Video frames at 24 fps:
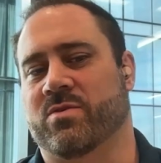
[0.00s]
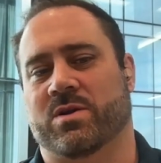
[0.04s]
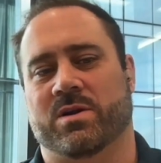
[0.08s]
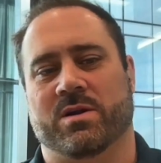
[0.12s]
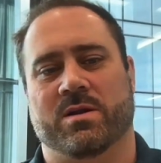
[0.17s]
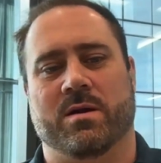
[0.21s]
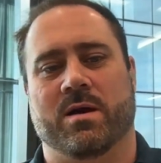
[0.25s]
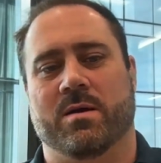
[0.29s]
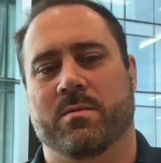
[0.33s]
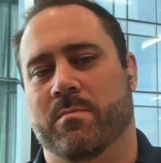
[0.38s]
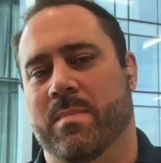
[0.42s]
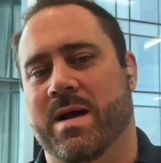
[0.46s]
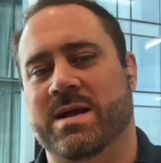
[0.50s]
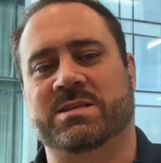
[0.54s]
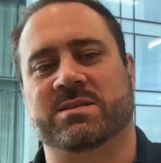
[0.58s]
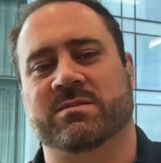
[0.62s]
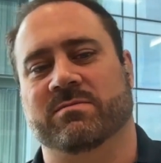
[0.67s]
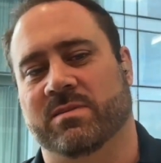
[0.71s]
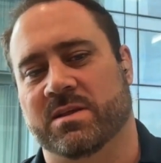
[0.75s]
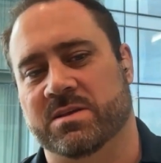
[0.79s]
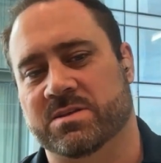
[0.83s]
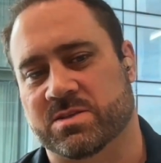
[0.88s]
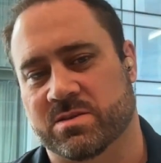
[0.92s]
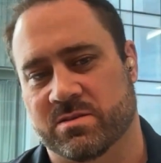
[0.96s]
I've got a
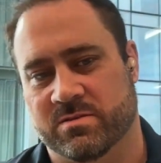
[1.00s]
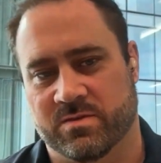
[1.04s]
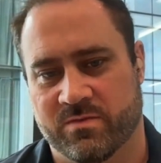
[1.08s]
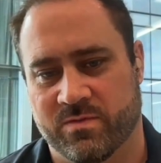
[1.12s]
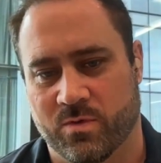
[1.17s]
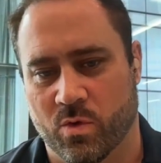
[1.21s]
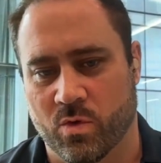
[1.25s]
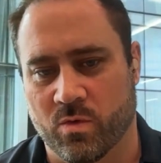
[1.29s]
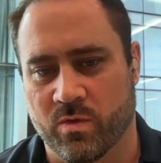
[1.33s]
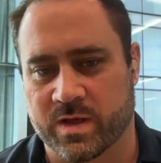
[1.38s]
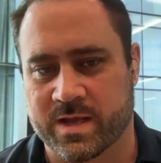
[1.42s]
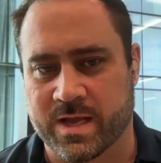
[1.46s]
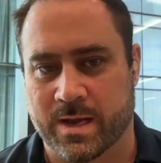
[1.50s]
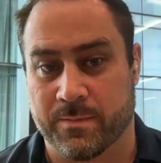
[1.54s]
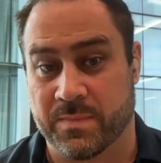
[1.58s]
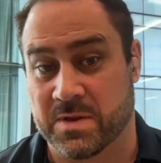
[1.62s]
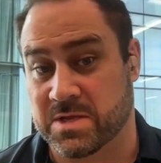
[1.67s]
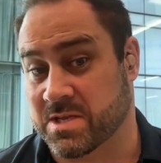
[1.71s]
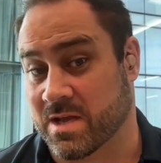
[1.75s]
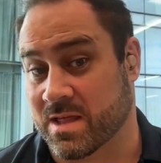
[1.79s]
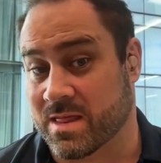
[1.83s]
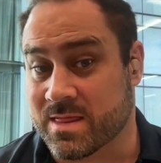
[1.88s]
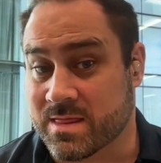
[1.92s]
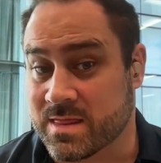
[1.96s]
massive list of all
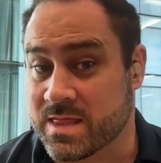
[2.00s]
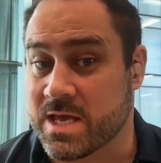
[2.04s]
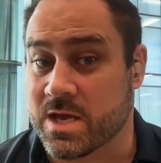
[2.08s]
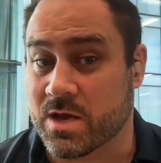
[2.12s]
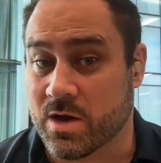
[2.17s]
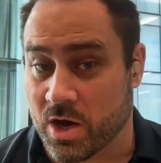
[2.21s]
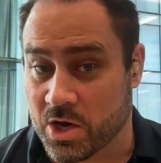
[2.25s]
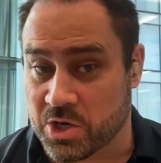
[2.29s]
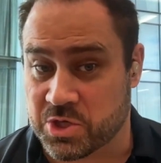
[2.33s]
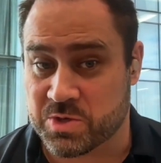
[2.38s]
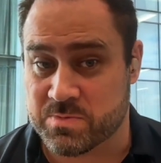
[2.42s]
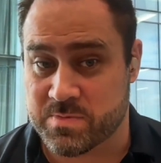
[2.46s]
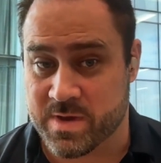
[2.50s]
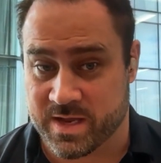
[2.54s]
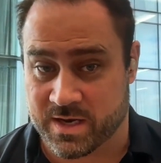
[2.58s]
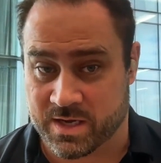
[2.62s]
the companies I think